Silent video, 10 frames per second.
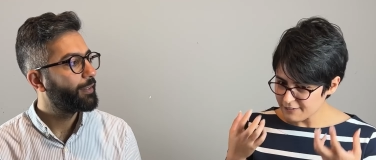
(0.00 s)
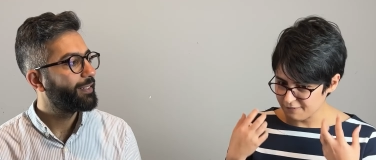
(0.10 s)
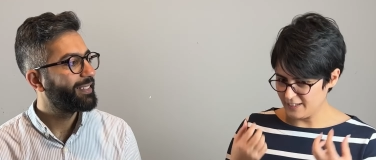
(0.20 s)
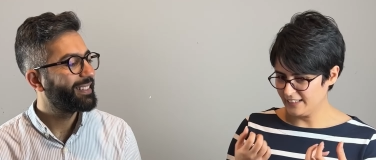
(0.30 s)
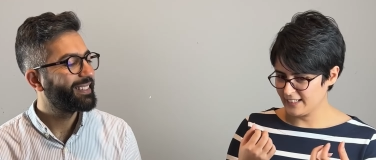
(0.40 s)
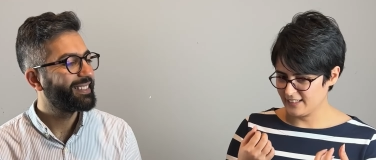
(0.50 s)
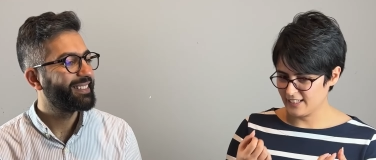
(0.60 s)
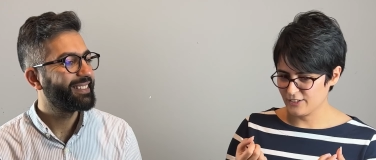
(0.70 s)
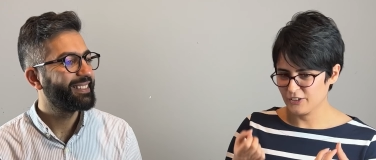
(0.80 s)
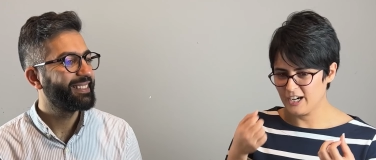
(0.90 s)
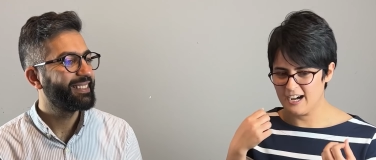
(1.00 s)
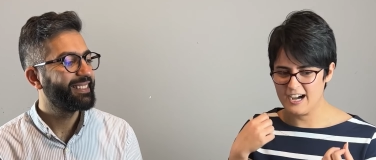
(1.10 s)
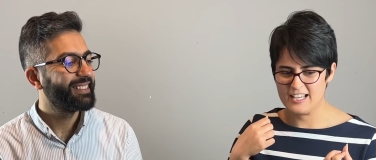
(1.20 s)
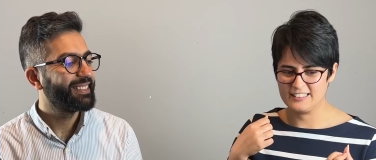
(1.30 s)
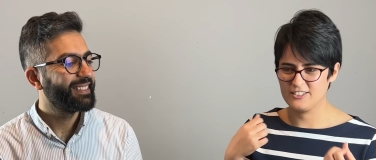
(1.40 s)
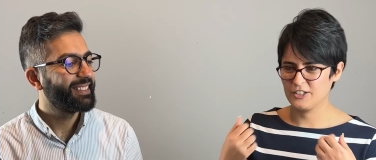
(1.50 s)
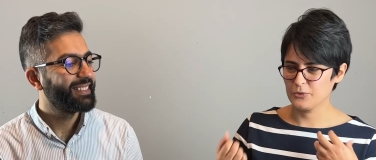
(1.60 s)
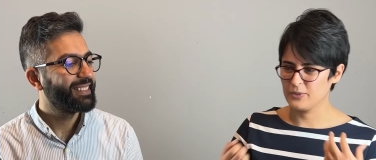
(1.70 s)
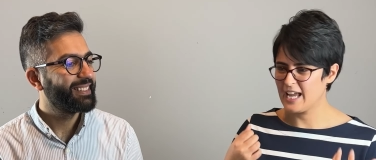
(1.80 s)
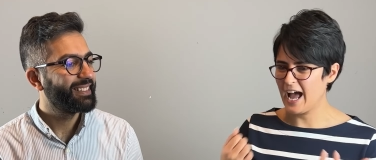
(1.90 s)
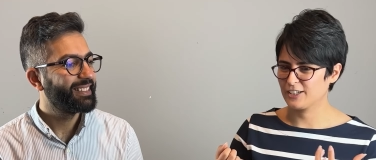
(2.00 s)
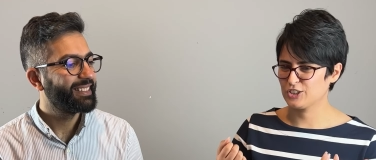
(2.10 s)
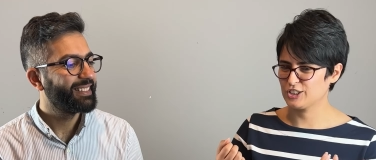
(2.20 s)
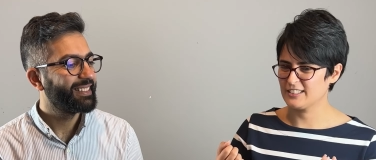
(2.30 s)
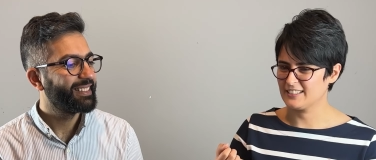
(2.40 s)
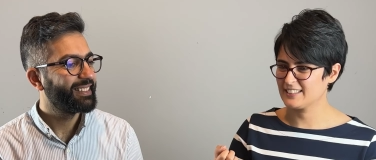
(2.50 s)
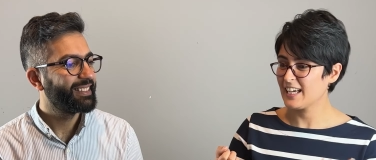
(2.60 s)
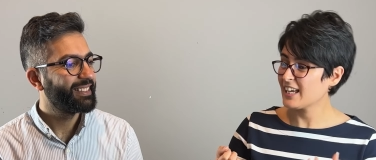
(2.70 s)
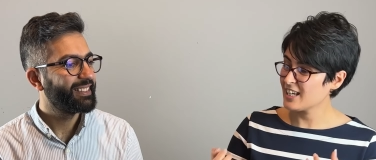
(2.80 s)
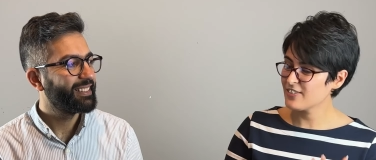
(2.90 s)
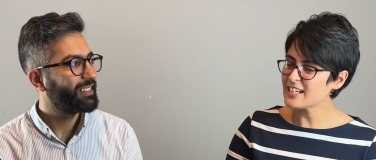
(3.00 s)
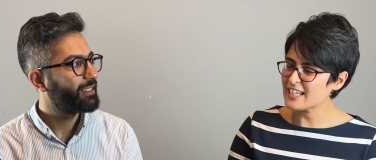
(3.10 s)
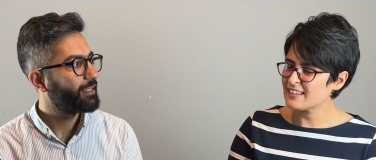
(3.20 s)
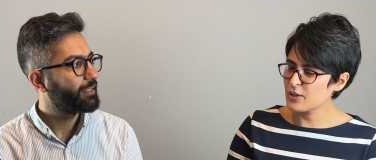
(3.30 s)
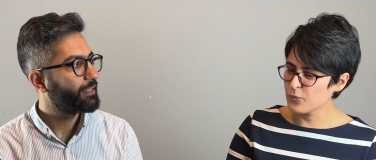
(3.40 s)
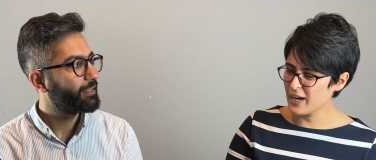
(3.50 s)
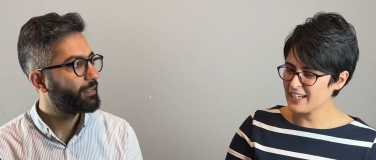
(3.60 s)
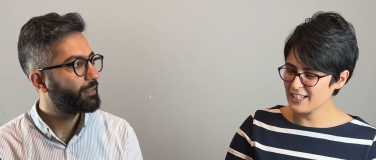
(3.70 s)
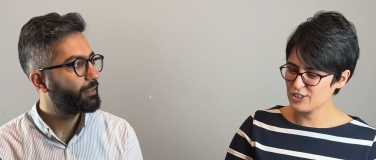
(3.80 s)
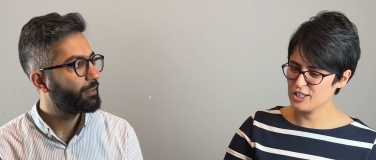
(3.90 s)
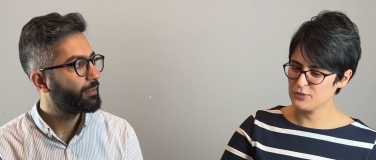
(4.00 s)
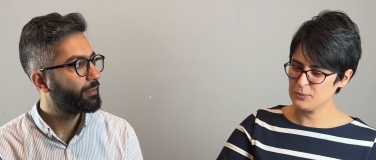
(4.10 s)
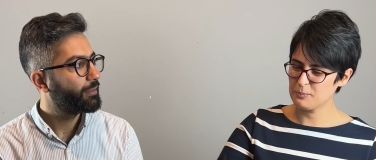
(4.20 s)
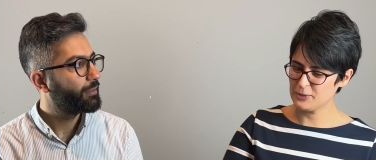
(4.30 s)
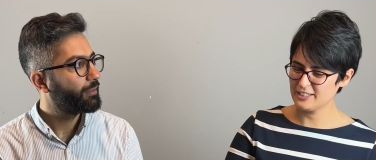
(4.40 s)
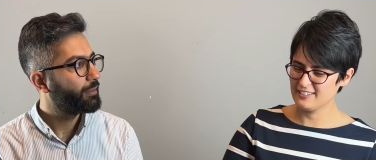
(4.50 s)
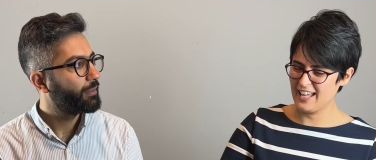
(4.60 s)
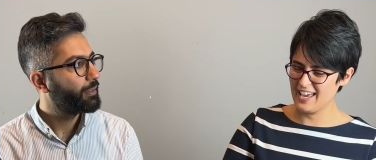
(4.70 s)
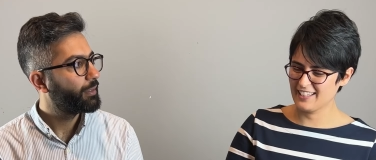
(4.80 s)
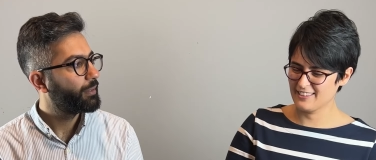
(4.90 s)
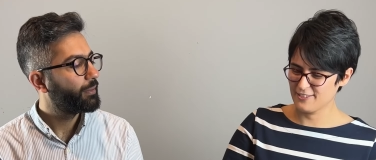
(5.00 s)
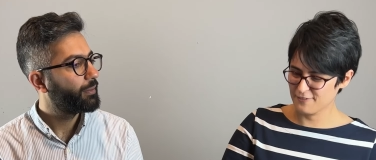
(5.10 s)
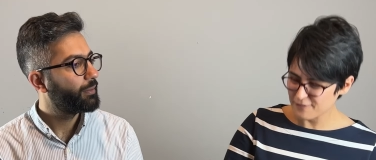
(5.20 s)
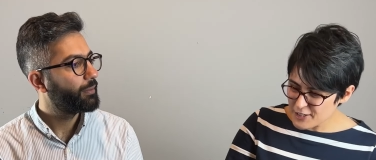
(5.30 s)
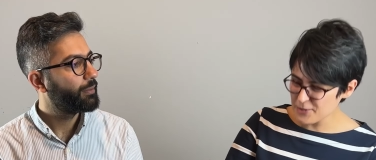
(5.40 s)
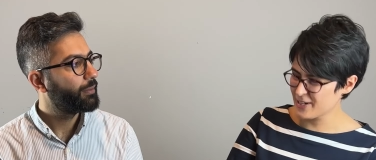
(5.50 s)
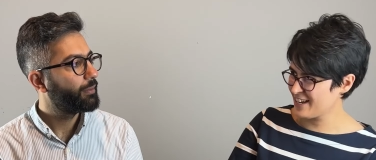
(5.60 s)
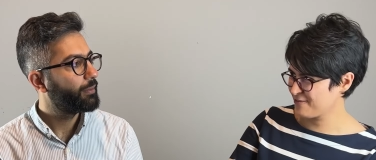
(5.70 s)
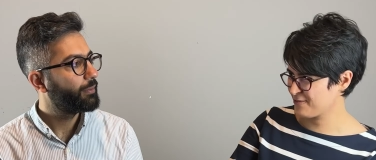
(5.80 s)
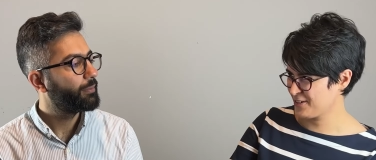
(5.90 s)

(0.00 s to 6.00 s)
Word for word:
Speaker 1: feel it in her eyes, in her reactions, even in the way that she would put like food in front